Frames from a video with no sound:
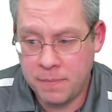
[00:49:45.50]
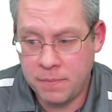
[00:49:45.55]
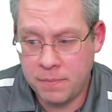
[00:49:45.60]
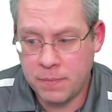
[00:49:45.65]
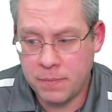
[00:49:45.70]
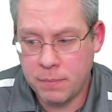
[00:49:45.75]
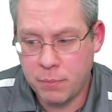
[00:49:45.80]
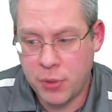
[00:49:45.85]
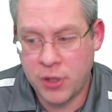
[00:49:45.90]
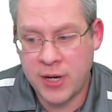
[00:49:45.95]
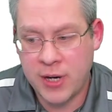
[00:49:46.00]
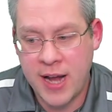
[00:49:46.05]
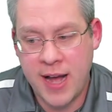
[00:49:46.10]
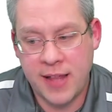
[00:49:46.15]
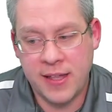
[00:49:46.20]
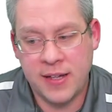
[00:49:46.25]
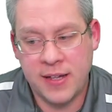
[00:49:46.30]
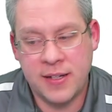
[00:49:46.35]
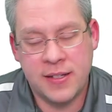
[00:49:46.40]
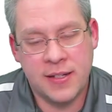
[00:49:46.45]
Burke
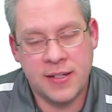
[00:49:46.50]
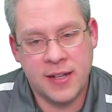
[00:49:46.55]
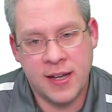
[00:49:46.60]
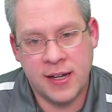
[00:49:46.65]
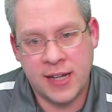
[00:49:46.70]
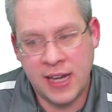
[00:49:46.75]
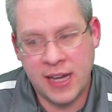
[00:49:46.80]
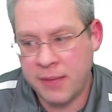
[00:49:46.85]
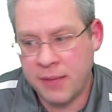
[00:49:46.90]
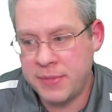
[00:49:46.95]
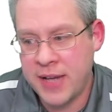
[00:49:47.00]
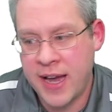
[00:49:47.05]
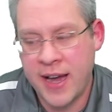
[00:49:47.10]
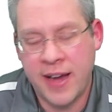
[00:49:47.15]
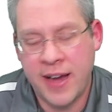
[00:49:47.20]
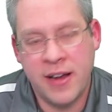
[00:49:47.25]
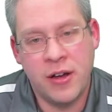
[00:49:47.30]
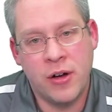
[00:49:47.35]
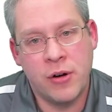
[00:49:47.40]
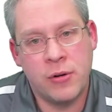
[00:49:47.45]
Holland,
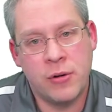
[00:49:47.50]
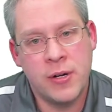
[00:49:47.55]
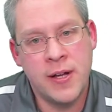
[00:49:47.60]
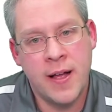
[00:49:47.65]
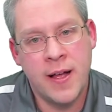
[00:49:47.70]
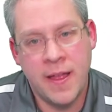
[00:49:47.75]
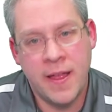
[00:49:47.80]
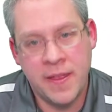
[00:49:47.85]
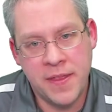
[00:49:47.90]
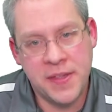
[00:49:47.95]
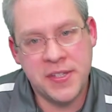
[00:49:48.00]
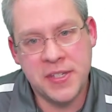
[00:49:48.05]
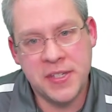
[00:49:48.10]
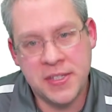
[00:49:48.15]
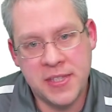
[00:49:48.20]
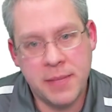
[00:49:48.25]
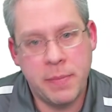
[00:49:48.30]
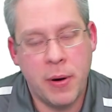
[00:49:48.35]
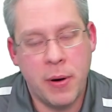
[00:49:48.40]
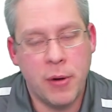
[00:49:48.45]
github.io, this is
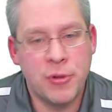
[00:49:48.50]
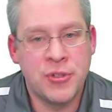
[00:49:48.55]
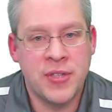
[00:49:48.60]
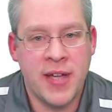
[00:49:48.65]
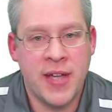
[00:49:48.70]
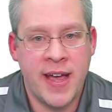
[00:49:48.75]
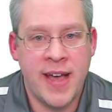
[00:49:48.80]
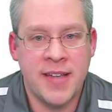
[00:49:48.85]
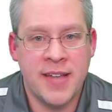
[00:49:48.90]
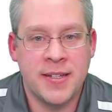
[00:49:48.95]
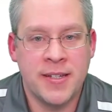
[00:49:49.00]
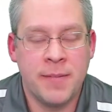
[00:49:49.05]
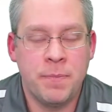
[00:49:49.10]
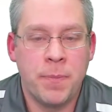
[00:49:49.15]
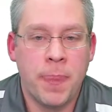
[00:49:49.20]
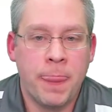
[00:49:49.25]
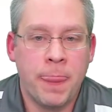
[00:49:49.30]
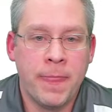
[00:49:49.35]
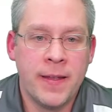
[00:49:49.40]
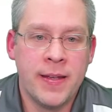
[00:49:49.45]
the post that has it.
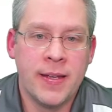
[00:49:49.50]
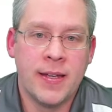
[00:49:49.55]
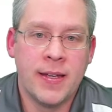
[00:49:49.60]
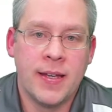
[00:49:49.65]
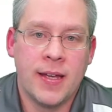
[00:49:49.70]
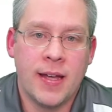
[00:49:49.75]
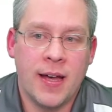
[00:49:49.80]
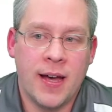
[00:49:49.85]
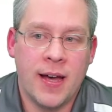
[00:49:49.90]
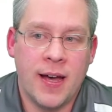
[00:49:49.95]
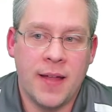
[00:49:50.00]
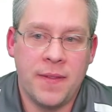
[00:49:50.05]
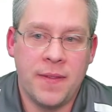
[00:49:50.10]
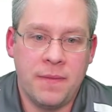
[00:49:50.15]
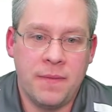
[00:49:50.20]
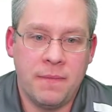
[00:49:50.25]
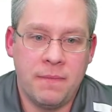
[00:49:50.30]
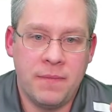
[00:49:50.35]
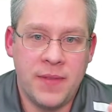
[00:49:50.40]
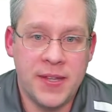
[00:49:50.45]

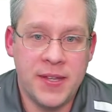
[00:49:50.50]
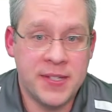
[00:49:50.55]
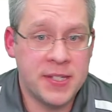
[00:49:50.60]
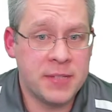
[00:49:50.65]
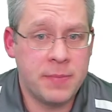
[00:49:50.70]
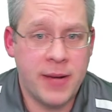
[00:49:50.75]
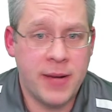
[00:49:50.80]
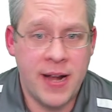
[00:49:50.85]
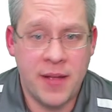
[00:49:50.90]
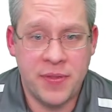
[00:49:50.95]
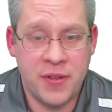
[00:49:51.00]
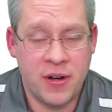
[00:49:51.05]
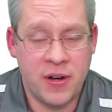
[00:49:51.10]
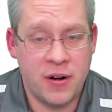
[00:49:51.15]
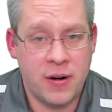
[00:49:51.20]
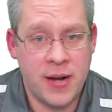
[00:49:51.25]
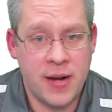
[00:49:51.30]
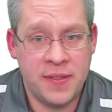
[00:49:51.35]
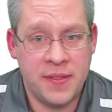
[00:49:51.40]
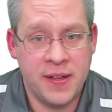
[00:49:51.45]
This has been out
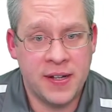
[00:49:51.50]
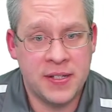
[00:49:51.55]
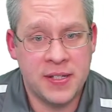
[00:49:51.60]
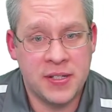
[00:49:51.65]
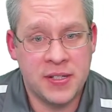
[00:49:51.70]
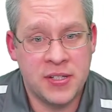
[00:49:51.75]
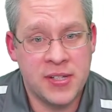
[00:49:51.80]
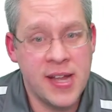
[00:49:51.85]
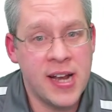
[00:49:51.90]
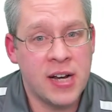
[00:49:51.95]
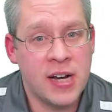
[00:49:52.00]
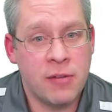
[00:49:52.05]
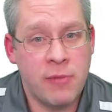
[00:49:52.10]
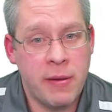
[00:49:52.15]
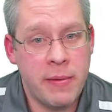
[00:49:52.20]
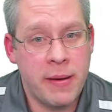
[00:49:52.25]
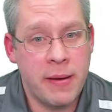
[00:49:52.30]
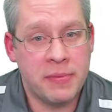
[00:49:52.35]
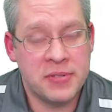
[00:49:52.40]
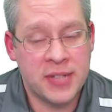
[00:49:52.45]
there, I think, since static web
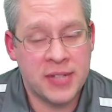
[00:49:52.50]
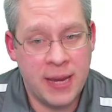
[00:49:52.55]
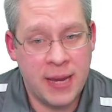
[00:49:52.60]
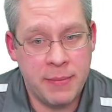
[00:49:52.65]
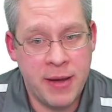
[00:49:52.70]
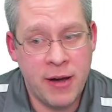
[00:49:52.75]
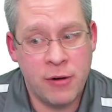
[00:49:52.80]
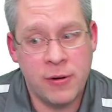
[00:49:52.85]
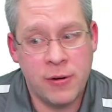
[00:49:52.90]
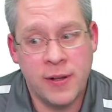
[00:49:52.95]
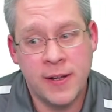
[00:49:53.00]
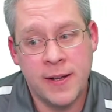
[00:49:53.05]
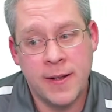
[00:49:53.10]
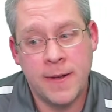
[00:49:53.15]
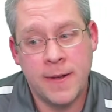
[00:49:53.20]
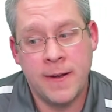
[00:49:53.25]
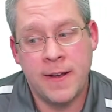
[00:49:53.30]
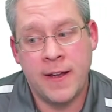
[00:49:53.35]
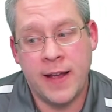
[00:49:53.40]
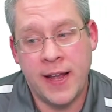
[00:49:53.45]
apps came out.
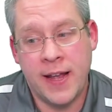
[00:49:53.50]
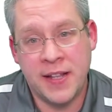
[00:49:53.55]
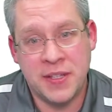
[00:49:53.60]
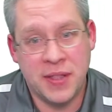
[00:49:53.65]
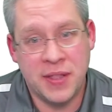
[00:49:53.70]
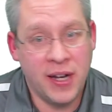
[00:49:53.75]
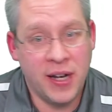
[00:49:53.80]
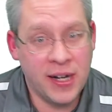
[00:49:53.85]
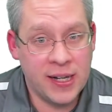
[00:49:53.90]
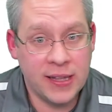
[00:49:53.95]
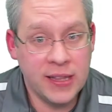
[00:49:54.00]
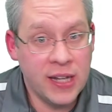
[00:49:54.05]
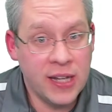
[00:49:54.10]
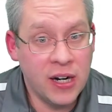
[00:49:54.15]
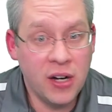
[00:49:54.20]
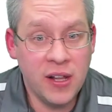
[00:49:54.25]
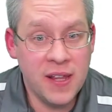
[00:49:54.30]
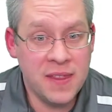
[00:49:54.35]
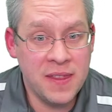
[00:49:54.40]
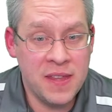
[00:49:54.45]
It's
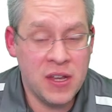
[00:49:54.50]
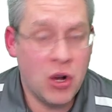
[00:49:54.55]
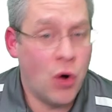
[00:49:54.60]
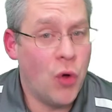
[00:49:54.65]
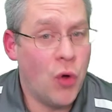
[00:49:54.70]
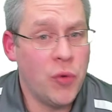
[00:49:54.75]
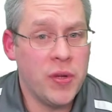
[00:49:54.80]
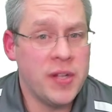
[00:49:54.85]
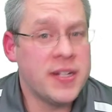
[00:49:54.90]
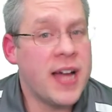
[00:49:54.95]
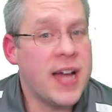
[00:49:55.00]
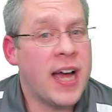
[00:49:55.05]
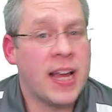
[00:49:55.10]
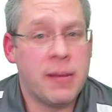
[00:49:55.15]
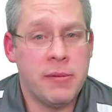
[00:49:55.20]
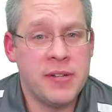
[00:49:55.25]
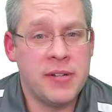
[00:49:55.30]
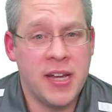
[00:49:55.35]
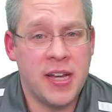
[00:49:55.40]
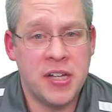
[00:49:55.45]
literally the only
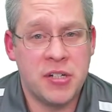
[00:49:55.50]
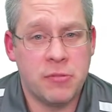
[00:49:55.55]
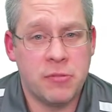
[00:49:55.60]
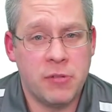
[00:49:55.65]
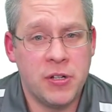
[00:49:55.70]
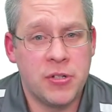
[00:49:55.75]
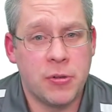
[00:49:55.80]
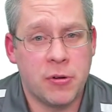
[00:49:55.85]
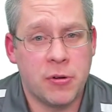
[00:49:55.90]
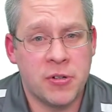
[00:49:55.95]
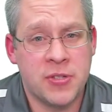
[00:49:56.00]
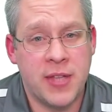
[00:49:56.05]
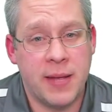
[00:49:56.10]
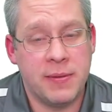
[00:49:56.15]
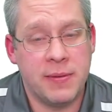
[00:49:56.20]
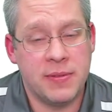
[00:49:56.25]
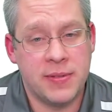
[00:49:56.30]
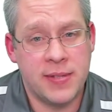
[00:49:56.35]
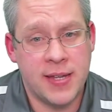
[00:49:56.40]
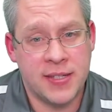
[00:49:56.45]
documentation resource that
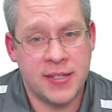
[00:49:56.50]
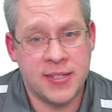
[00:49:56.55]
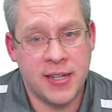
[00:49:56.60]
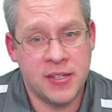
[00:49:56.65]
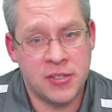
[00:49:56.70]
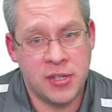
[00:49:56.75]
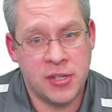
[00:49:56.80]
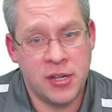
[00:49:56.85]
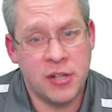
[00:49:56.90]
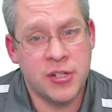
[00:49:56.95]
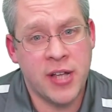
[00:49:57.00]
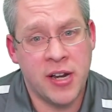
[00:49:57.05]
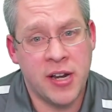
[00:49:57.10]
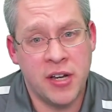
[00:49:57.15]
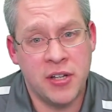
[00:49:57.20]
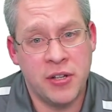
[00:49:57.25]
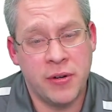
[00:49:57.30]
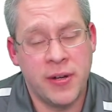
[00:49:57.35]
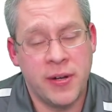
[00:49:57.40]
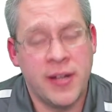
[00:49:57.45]
says, here's how to
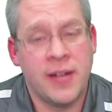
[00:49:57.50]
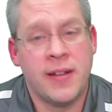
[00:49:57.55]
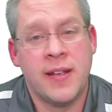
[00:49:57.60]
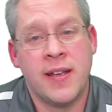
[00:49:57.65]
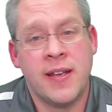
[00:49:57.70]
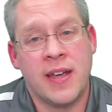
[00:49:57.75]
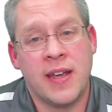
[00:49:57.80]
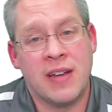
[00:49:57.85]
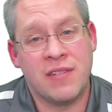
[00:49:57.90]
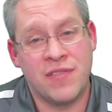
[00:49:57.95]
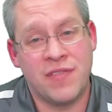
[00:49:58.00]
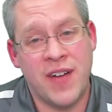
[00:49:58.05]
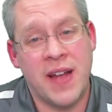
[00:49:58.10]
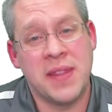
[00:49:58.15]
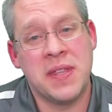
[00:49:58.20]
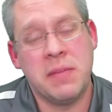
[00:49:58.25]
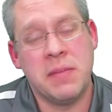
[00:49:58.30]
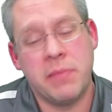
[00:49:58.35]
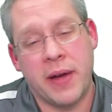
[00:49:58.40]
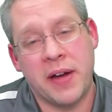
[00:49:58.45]
do it. And
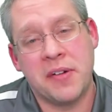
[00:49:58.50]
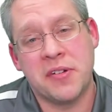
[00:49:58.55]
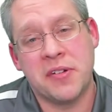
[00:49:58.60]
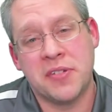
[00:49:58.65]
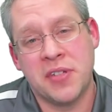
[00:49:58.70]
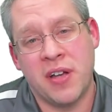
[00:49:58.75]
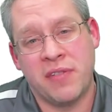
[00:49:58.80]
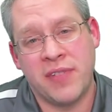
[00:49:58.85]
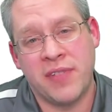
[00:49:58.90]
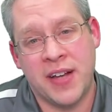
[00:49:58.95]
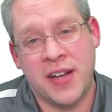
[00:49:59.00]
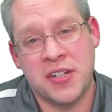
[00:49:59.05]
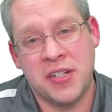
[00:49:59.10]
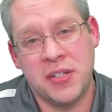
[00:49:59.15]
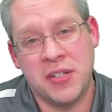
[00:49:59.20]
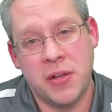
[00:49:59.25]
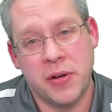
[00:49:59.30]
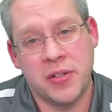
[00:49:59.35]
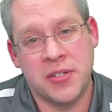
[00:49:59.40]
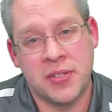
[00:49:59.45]
finally, Microsoft, I actually
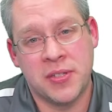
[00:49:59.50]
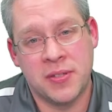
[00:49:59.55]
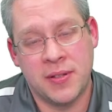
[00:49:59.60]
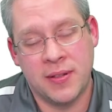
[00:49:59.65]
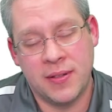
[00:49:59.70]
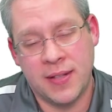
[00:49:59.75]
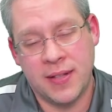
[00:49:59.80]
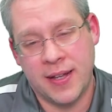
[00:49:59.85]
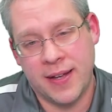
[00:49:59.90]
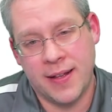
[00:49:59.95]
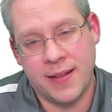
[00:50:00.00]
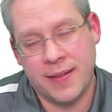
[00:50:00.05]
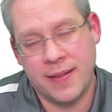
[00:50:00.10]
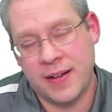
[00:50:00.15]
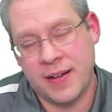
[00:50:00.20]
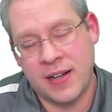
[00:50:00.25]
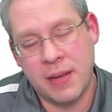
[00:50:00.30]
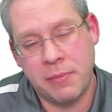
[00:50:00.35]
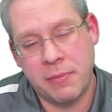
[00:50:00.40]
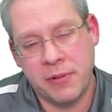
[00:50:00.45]
noticed a
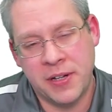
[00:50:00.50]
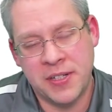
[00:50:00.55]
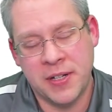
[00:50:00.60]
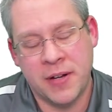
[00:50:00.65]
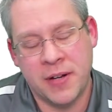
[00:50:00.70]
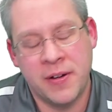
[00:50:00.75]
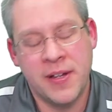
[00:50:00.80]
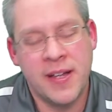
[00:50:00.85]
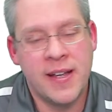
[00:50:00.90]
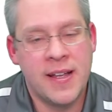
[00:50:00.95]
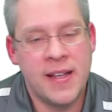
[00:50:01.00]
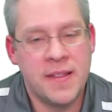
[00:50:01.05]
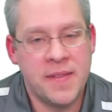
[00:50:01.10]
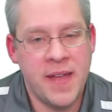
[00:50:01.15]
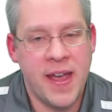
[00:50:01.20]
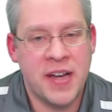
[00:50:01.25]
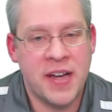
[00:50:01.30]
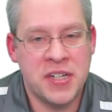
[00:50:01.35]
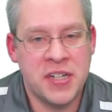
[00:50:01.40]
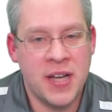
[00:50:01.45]
couple weeks ago, they
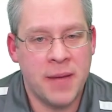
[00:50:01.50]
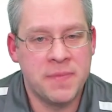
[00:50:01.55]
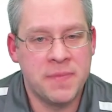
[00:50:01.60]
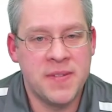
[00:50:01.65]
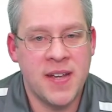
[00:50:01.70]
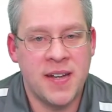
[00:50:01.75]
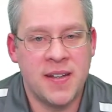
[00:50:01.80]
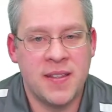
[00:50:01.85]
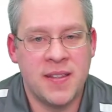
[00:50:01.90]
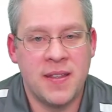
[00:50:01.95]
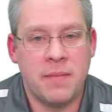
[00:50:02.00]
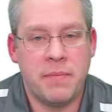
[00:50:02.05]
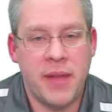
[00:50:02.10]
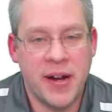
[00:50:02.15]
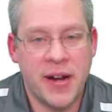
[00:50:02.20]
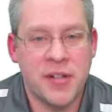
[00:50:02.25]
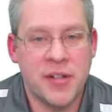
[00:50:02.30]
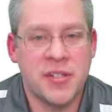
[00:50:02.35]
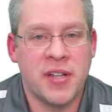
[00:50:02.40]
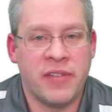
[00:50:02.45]
actually updated the
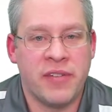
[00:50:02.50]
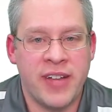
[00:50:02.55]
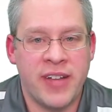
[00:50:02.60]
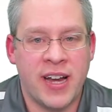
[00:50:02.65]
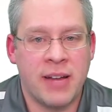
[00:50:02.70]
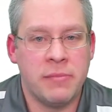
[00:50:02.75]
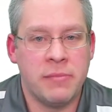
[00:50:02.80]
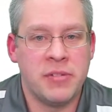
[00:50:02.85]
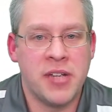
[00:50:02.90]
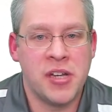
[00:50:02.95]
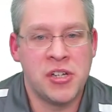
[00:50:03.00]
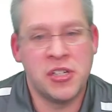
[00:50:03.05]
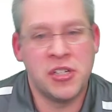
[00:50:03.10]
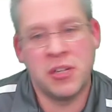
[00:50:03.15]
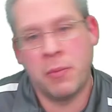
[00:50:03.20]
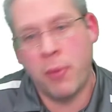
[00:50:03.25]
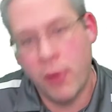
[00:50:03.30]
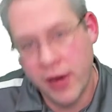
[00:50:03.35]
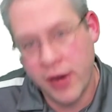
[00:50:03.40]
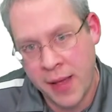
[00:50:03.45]
Microsoft documentation to
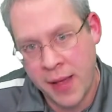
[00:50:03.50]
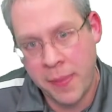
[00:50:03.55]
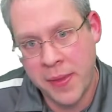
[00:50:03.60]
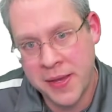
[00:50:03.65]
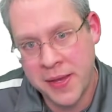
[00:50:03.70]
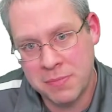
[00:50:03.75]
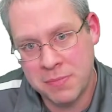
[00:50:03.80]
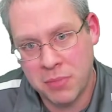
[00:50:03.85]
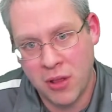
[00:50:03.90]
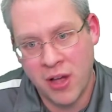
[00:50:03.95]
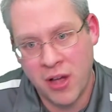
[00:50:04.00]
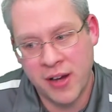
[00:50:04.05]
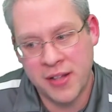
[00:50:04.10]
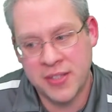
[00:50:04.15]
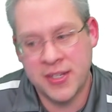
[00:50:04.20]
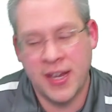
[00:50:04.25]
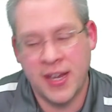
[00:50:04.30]
point at this blog and say,